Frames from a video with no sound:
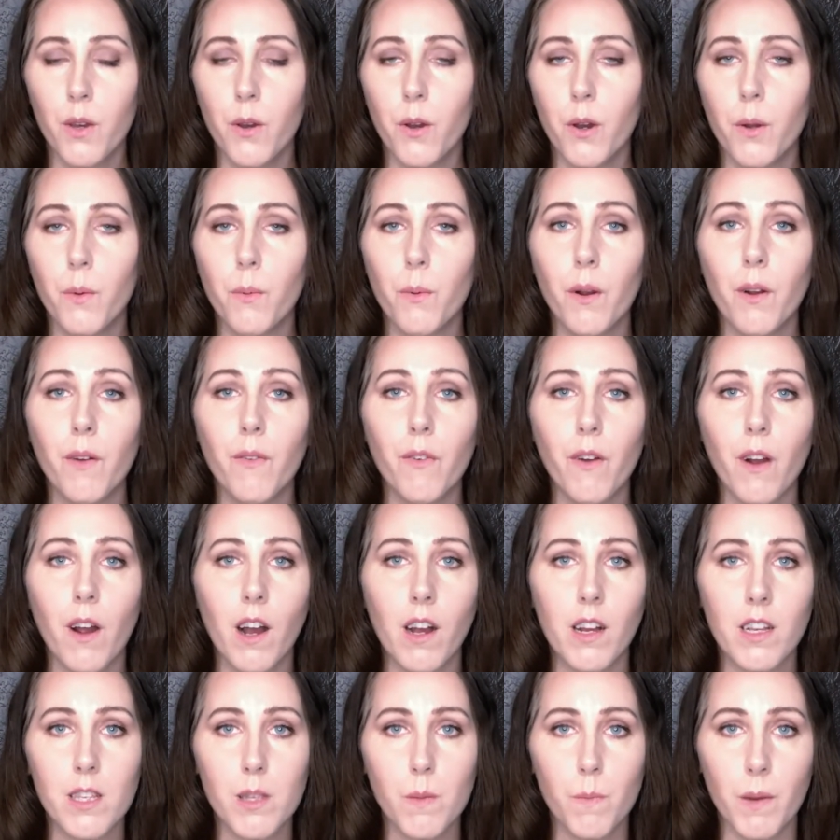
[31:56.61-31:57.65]
You could work for
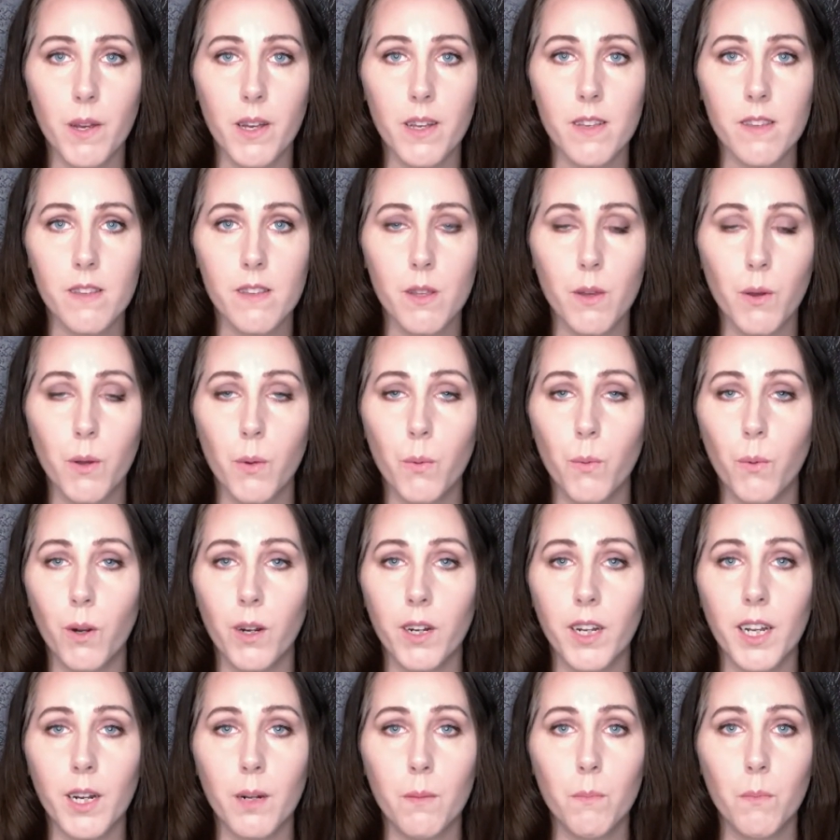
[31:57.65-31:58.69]
hospice. You could
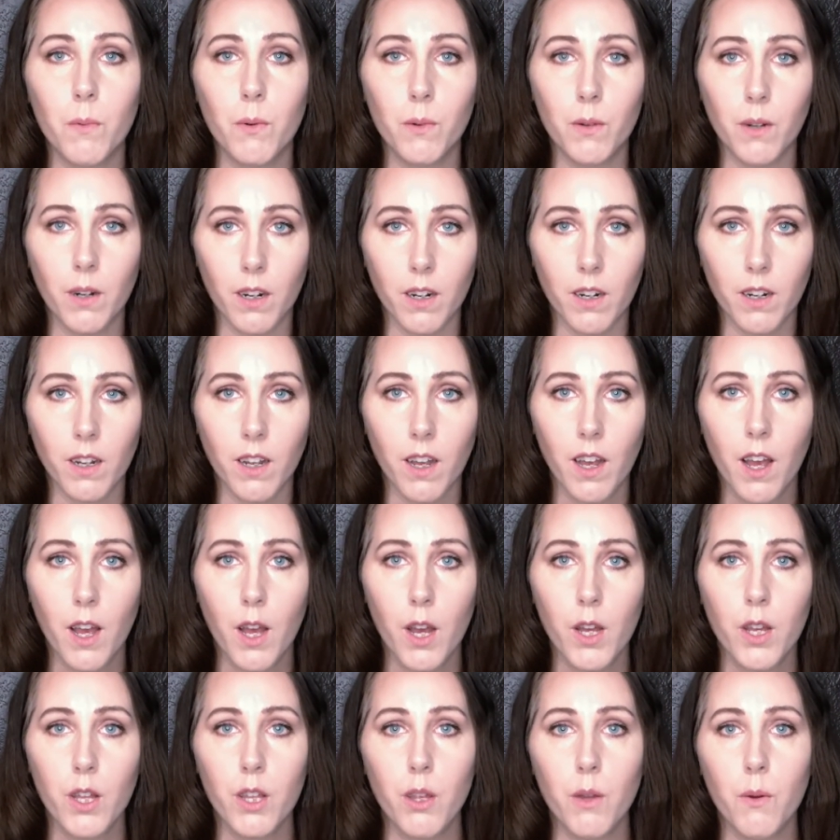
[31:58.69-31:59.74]
work at a morgue.
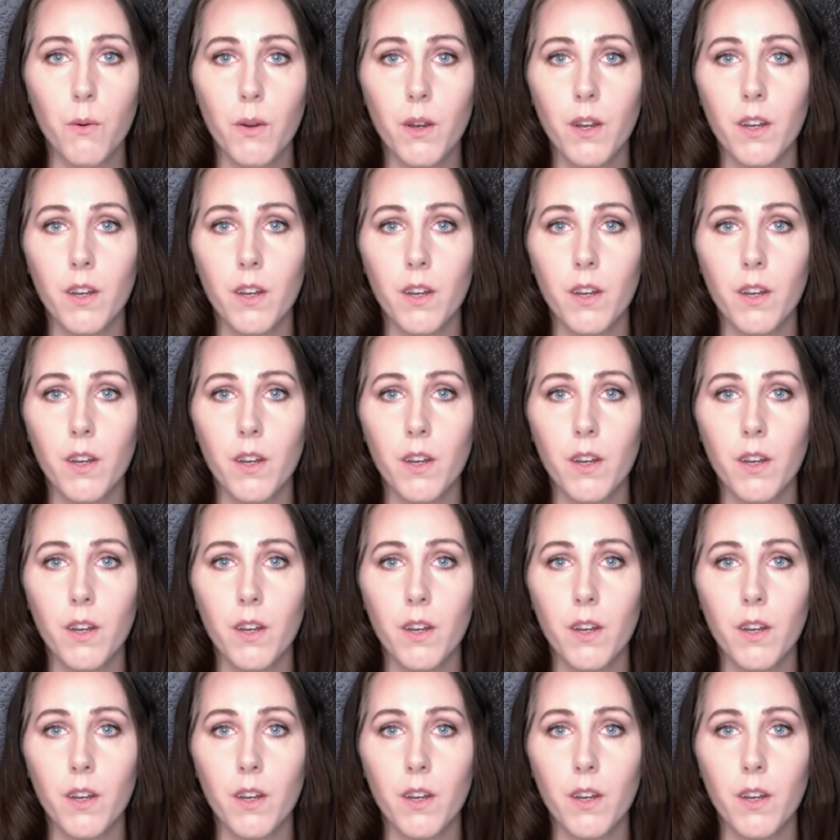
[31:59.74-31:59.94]
You